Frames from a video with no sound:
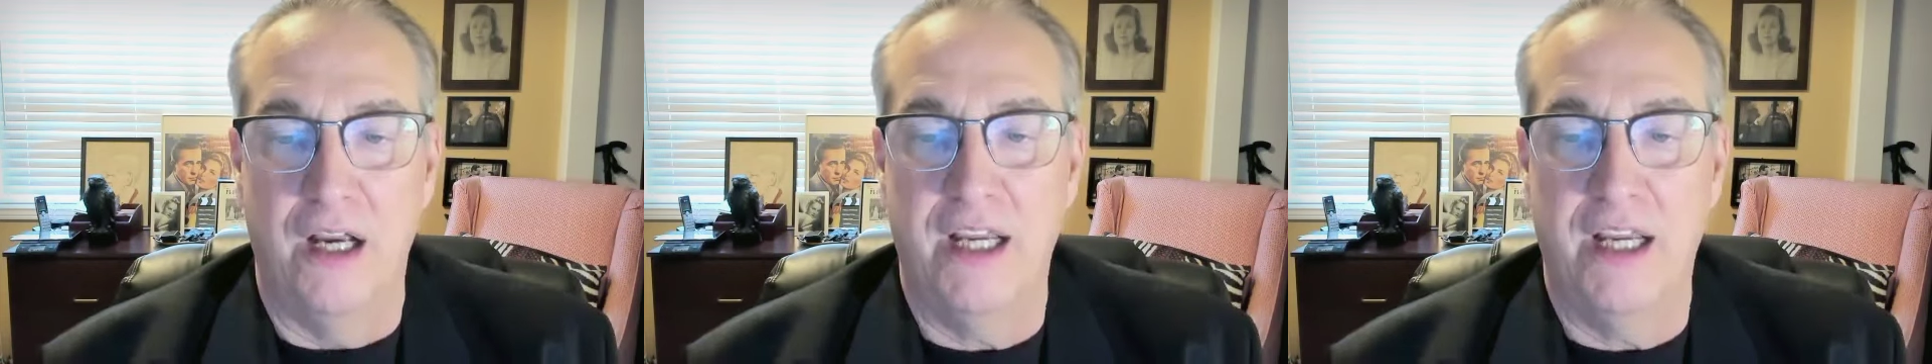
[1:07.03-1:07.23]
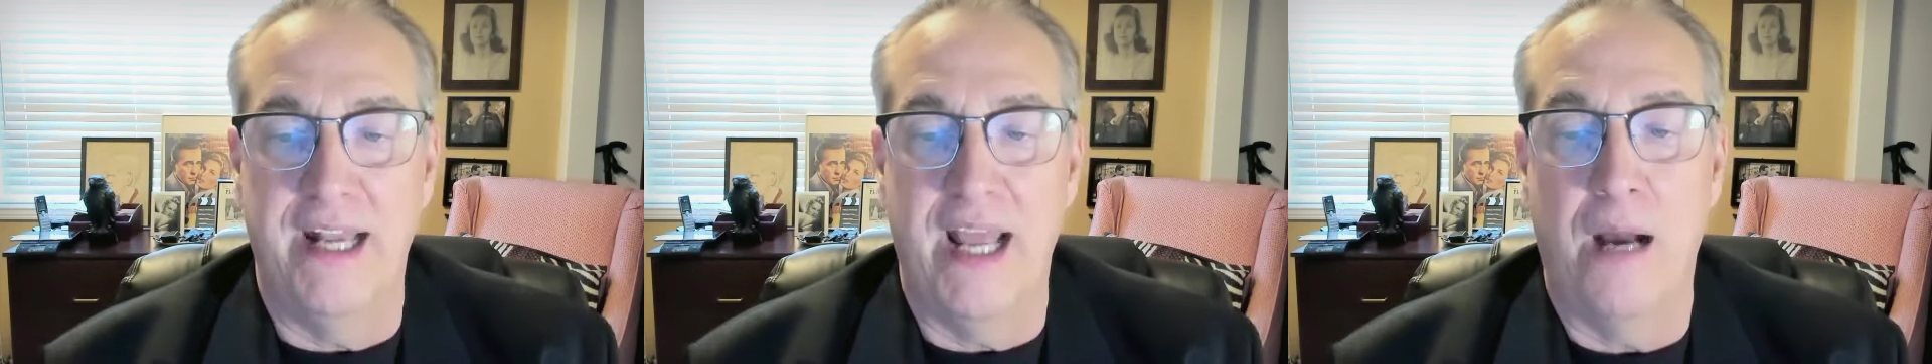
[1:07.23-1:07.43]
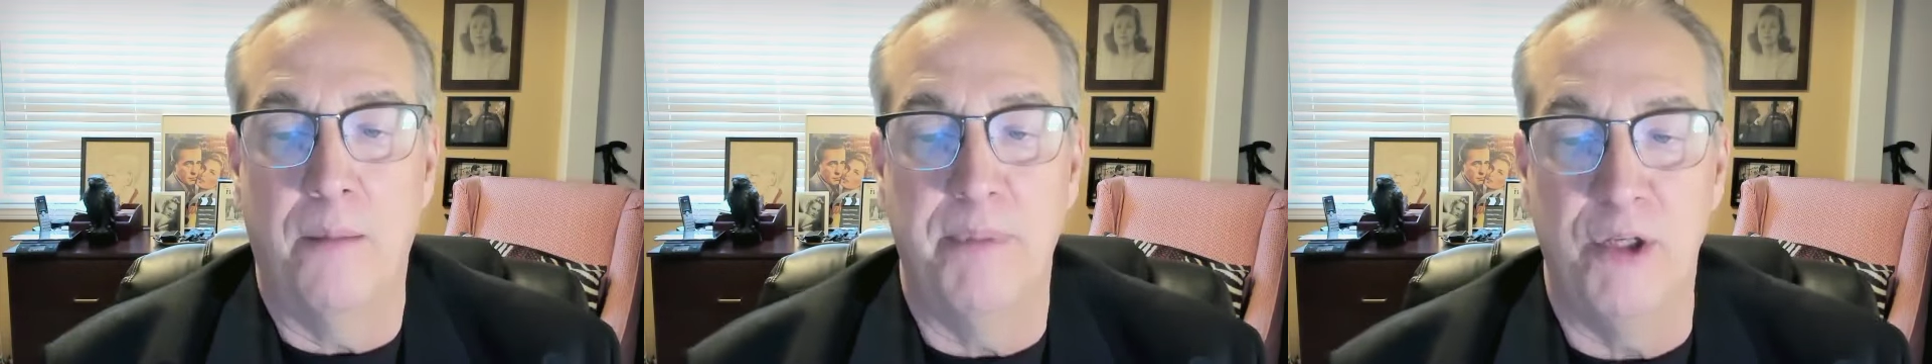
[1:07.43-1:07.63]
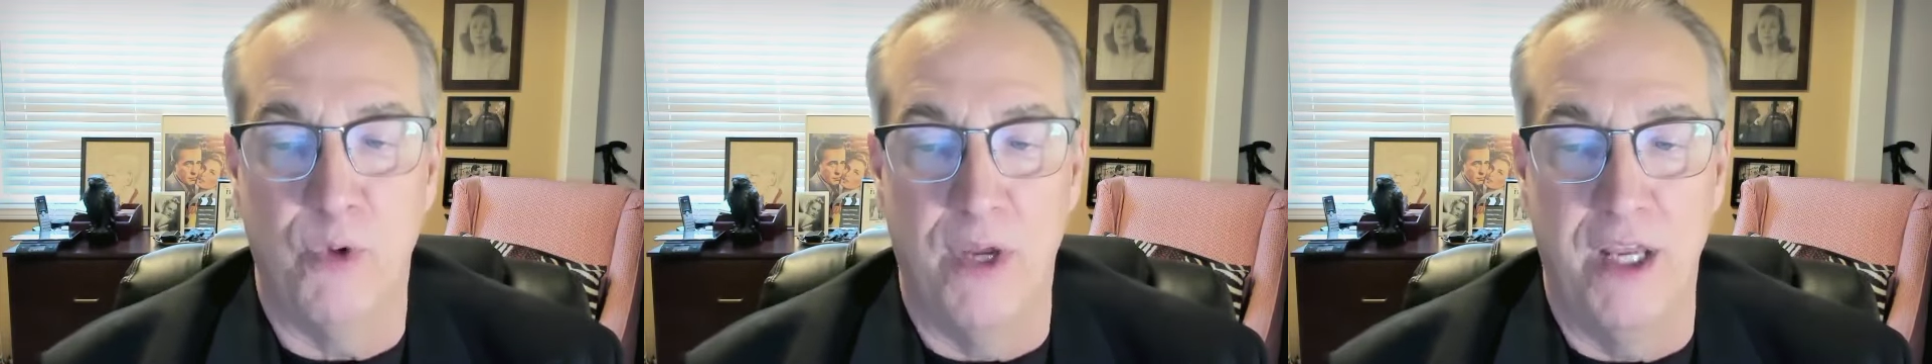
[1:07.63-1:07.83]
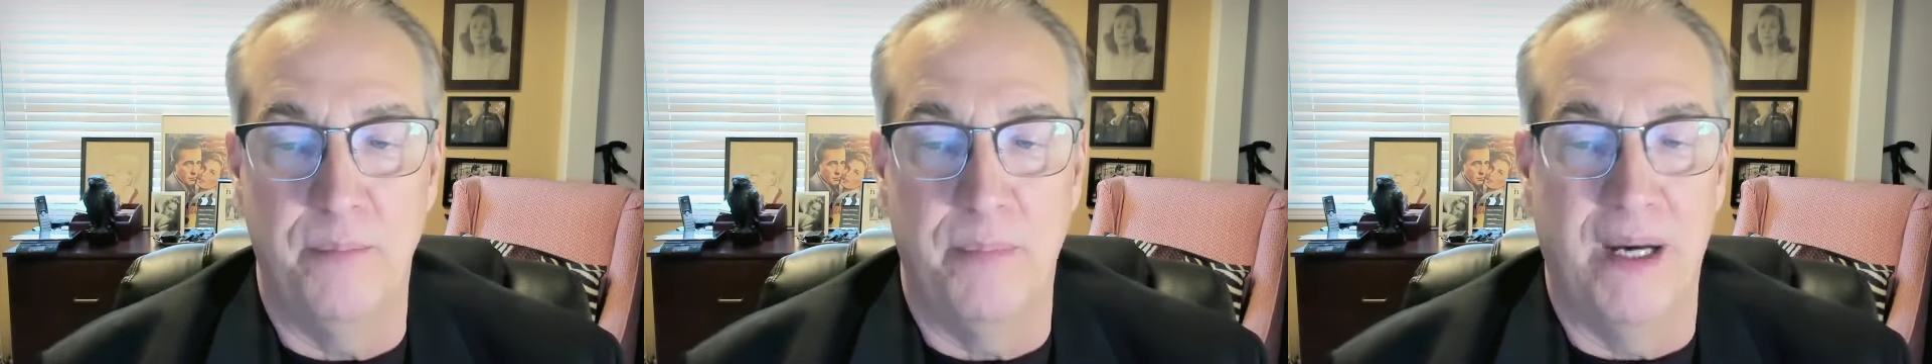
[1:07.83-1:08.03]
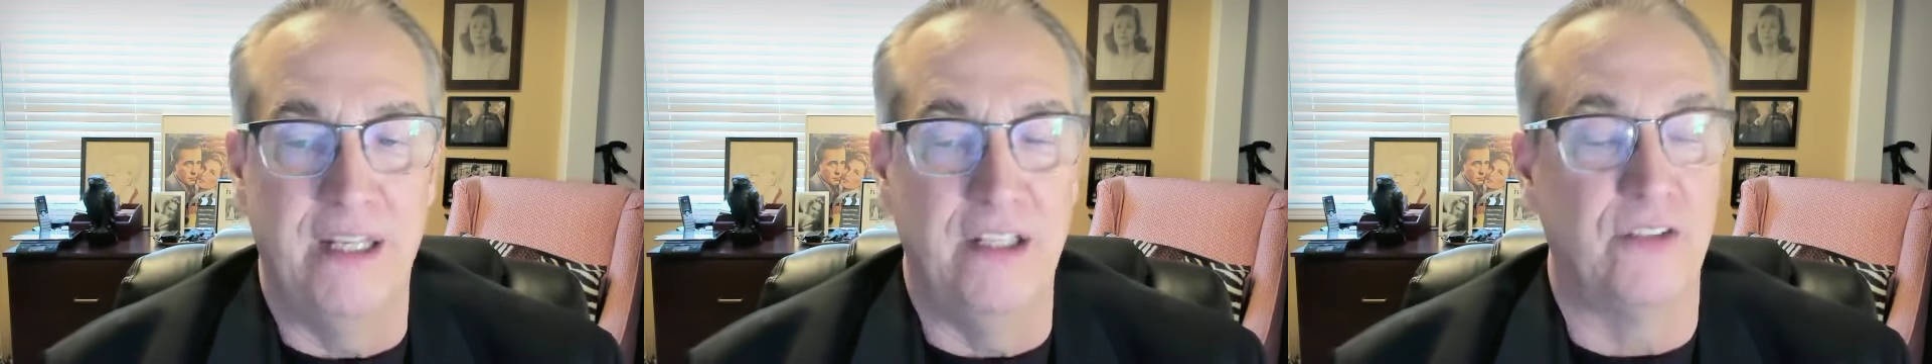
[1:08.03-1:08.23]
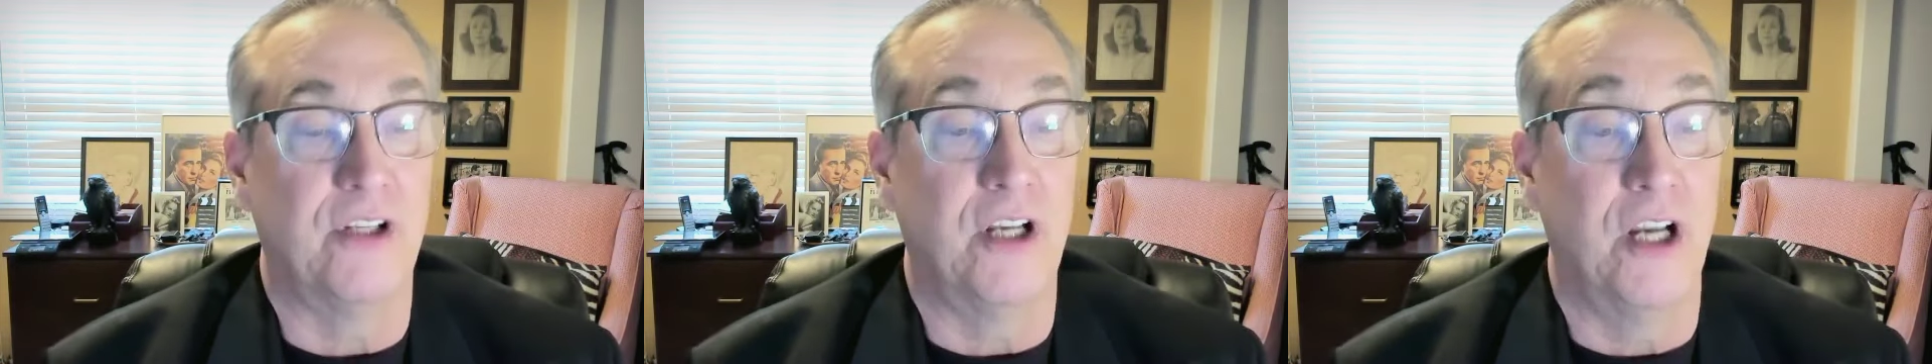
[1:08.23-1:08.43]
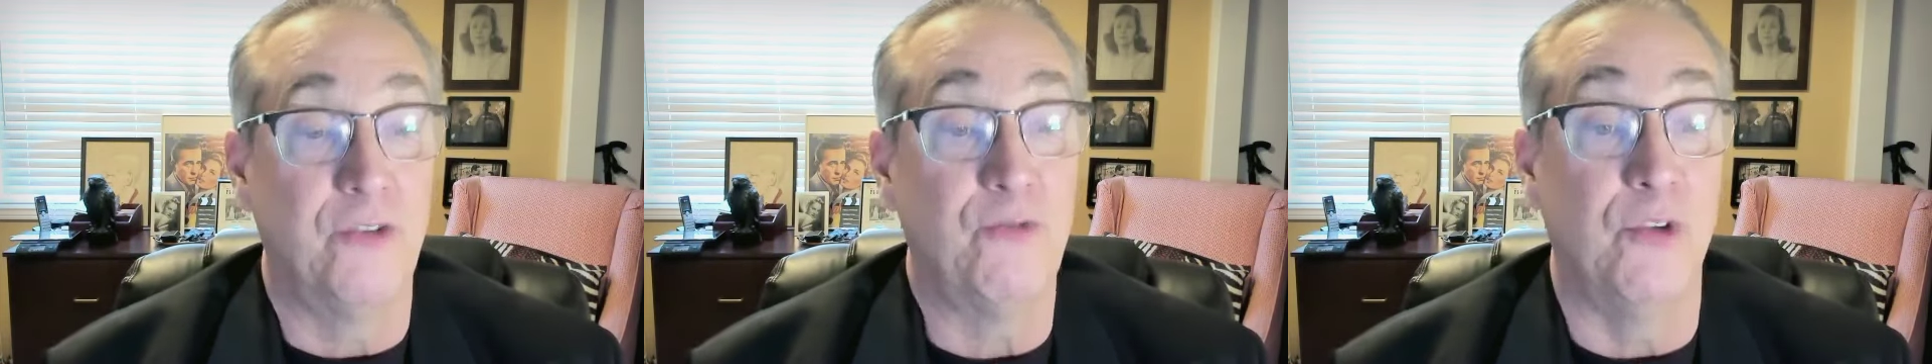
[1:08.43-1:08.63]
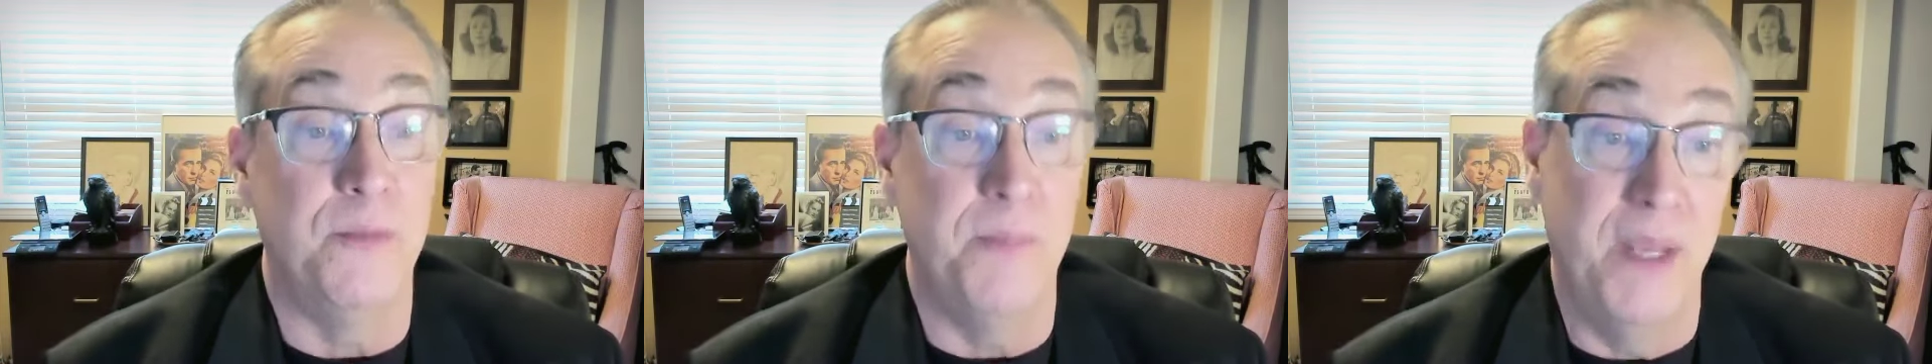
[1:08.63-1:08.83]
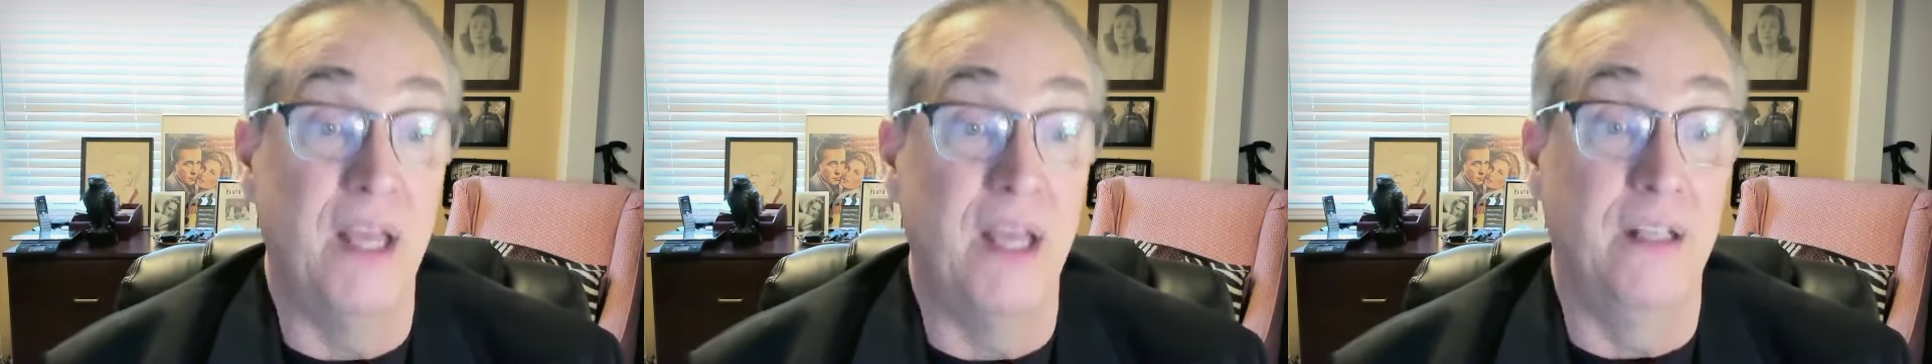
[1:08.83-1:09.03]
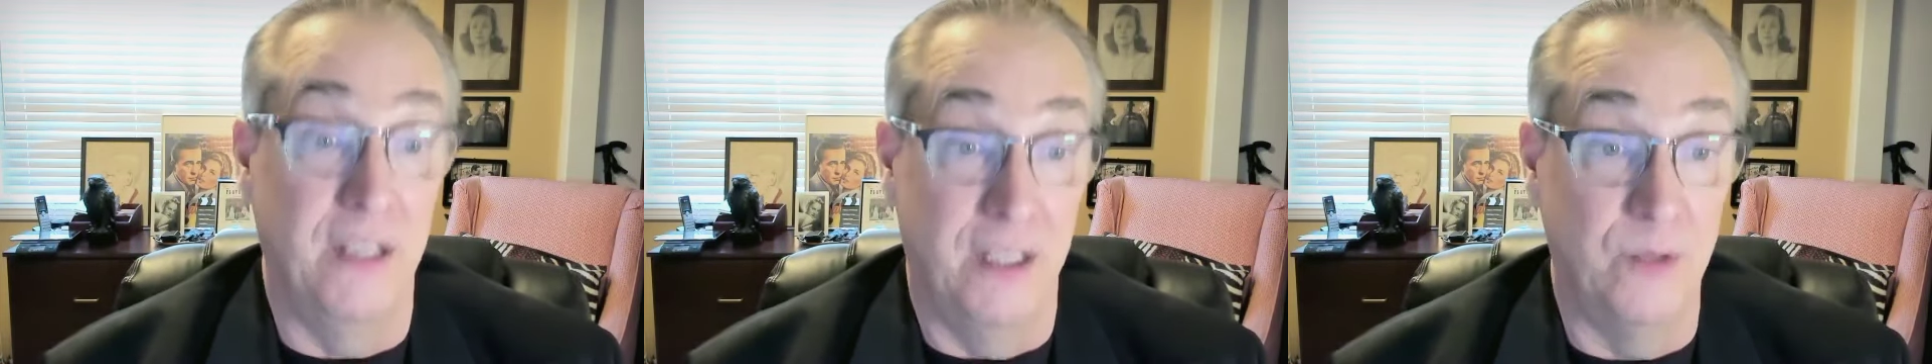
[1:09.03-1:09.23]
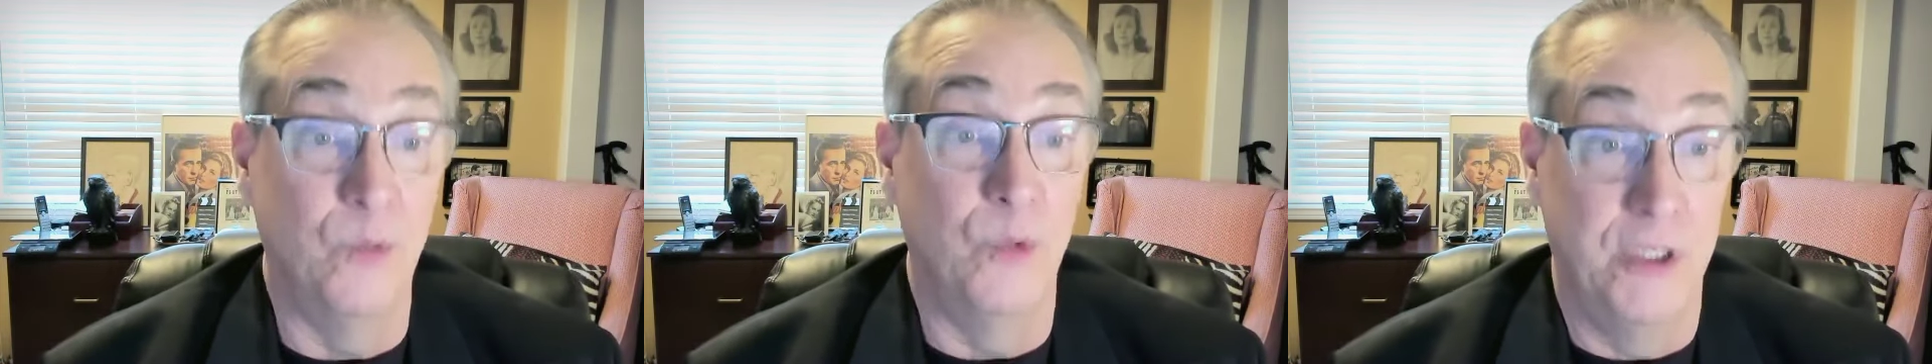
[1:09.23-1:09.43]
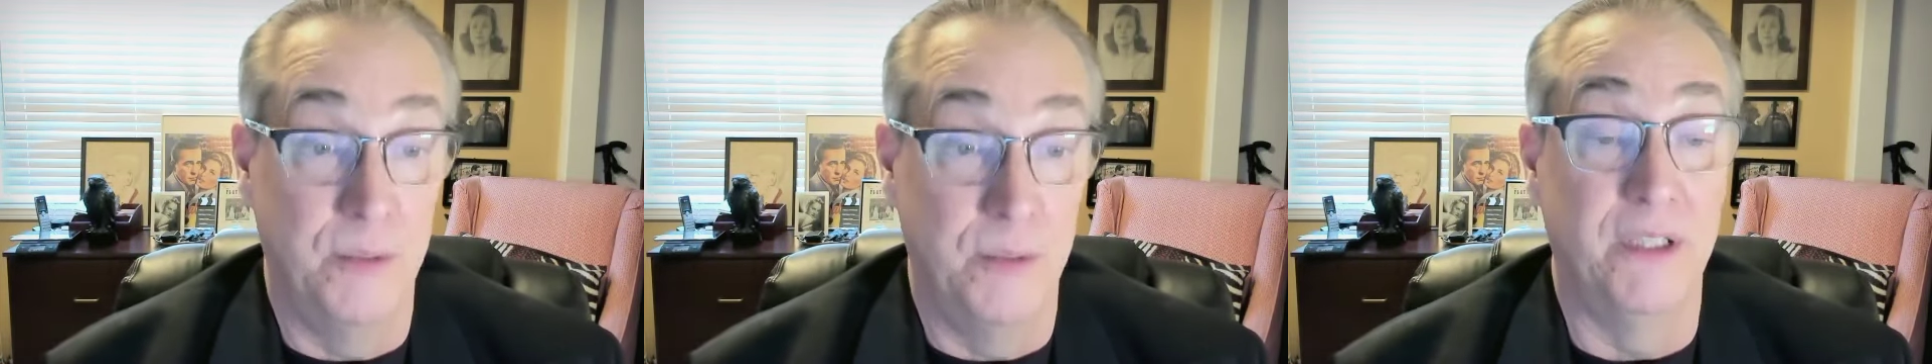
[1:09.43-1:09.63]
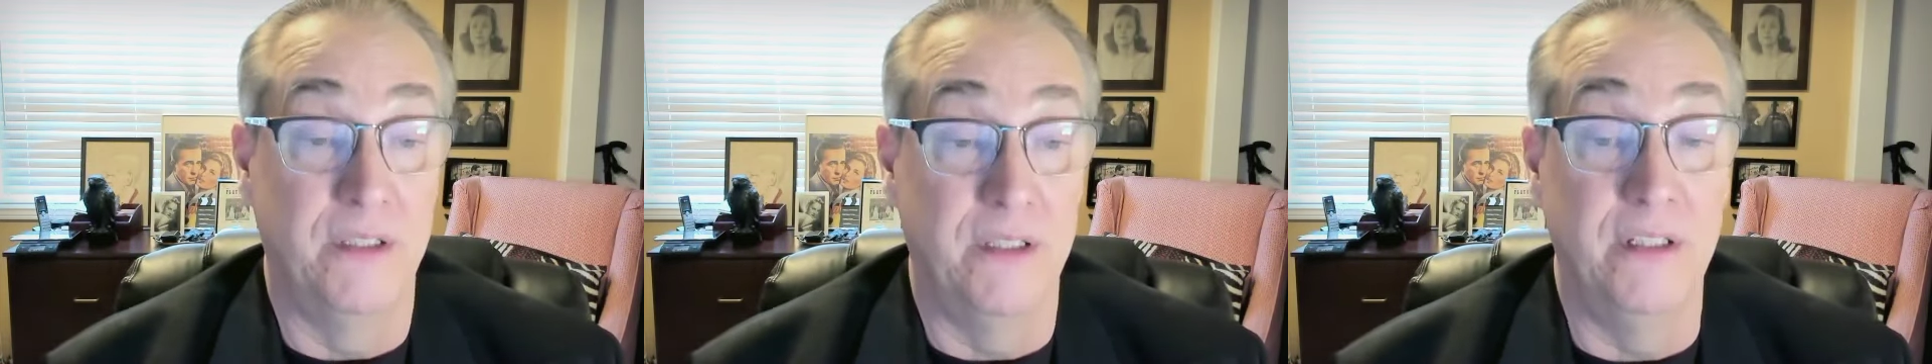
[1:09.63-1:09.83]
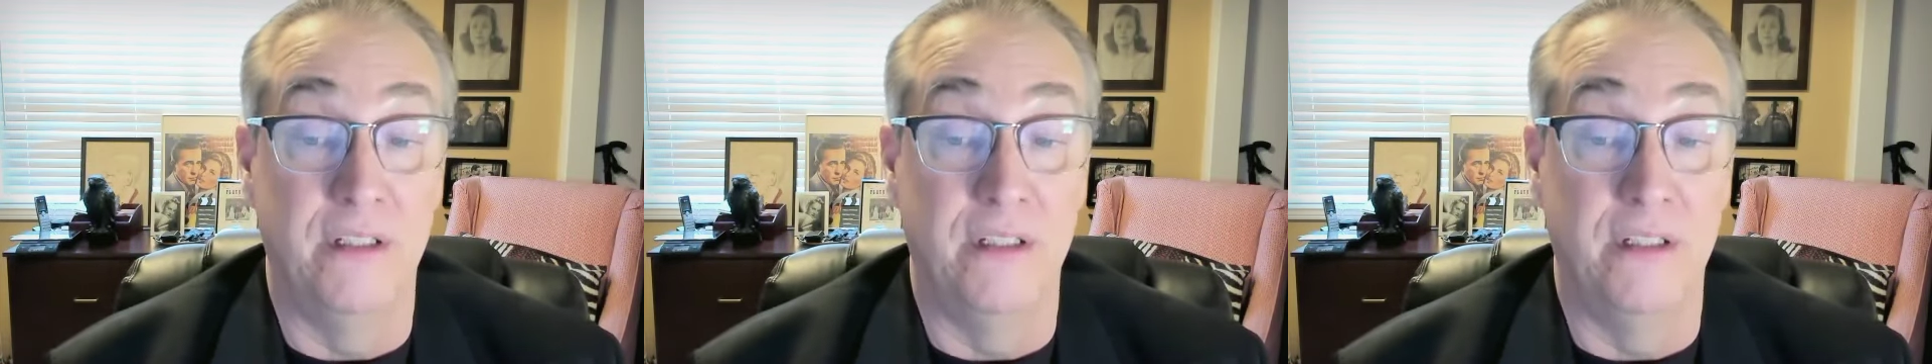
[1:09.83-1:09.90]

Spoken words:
can now be read by his countrymen and women